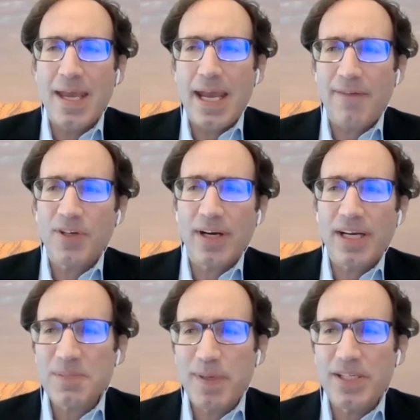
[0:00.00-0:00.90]
after
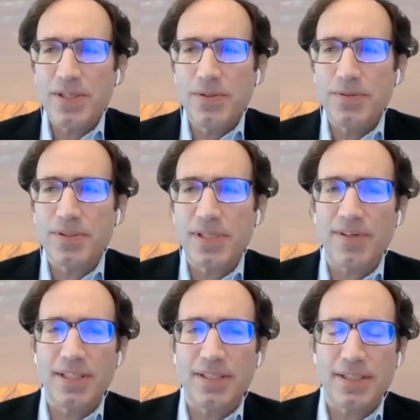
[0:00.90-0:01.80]
SB
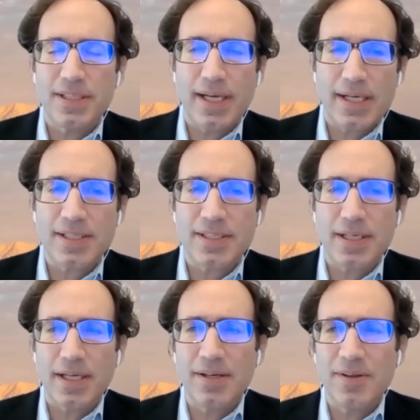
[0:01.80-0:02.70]
276,
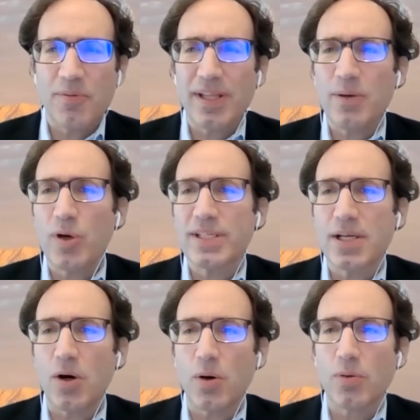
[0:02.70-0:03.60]
there really
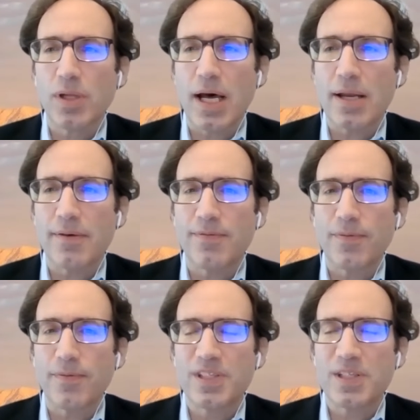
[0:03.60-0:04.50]
wasn't a whole lot
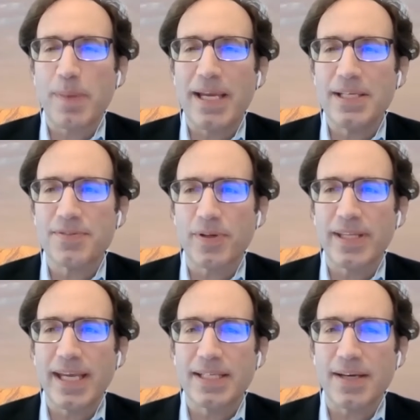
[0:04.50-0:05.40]
of space for
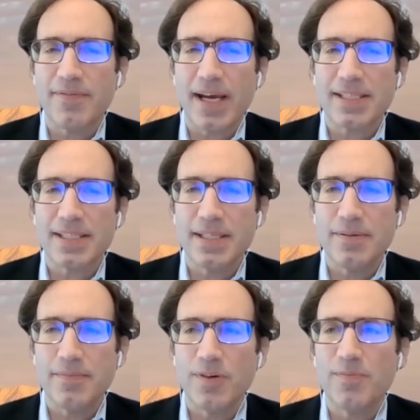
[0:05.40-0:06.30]
the
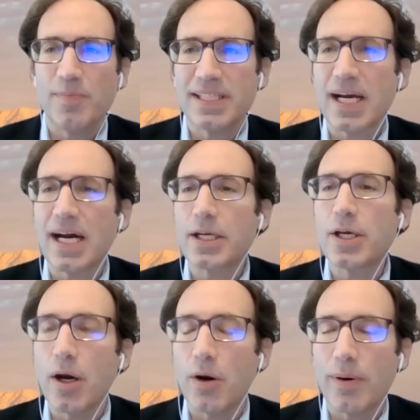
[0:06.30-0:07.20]
anti-vaccine movement to kind of
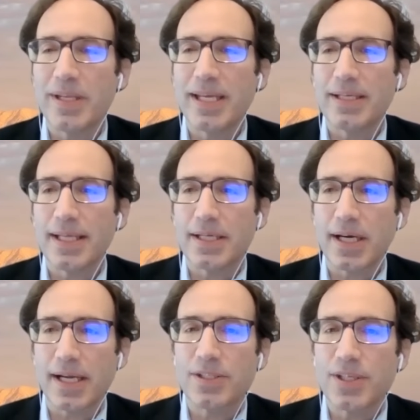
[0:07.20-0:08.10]
go. I mean, they
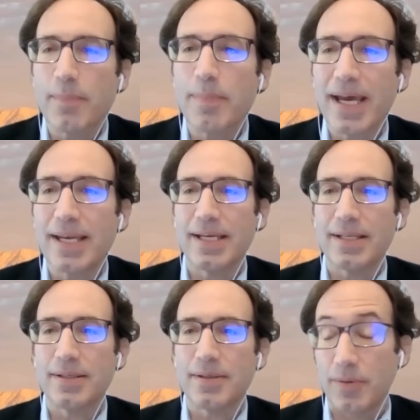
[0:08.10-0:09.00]
kind of took a bad
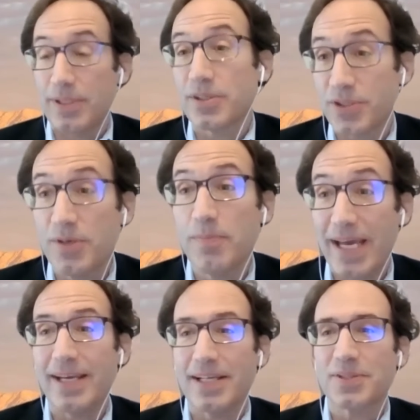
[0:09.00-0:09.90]
hit, took two
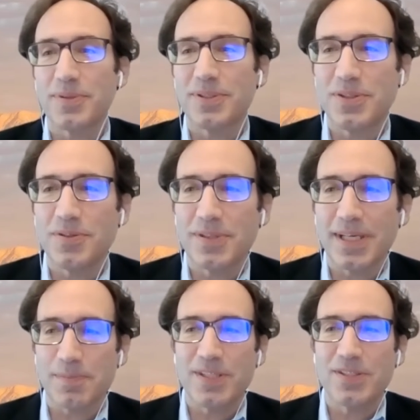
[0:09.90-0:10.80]
bad hits with
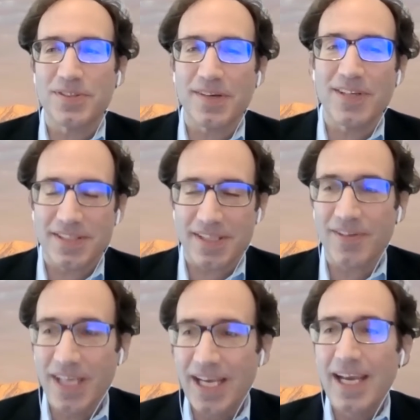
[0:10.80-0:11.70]
SB
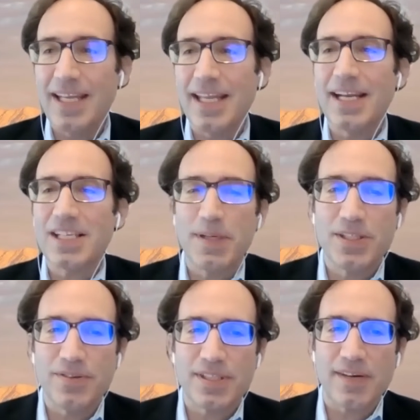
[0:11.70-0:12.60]
277 and then SB
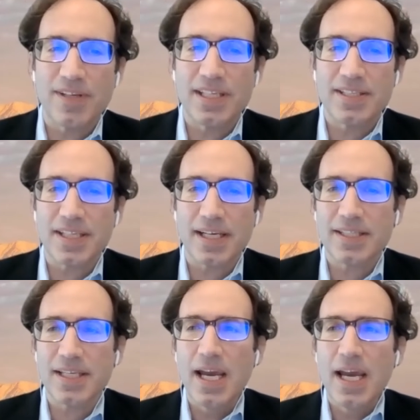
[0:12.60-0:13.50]

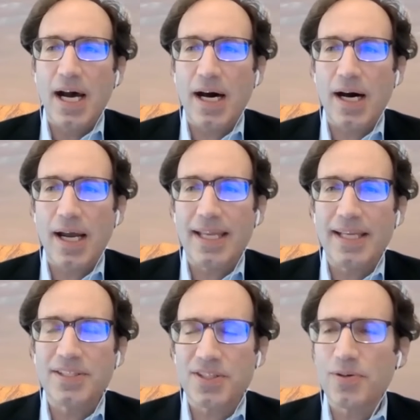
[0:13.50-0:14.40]
276. And
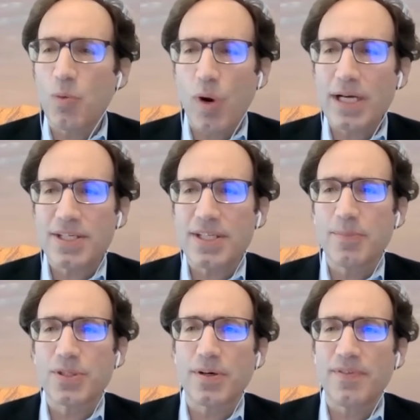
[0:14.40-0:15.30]
then so to watch
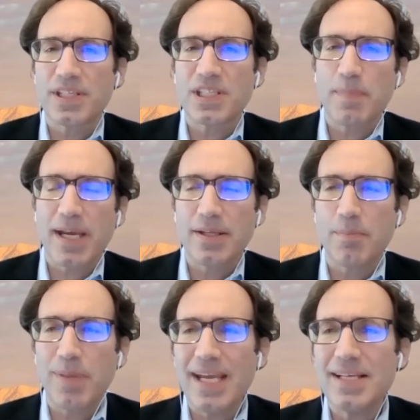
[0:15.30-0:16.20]
them sort of expand their
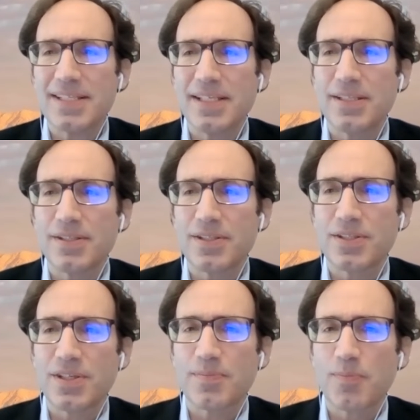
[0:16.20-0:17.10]
base into just